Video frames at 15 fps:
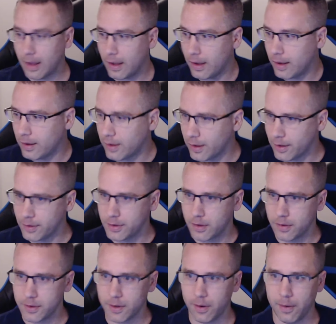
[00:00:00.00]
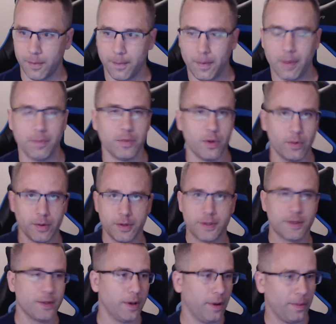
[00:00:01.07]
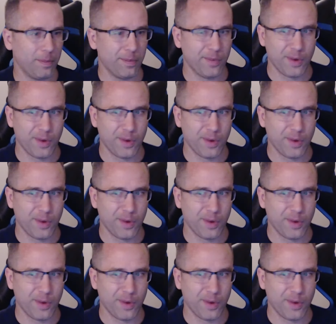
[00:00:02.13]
hey guys, so I'm doing some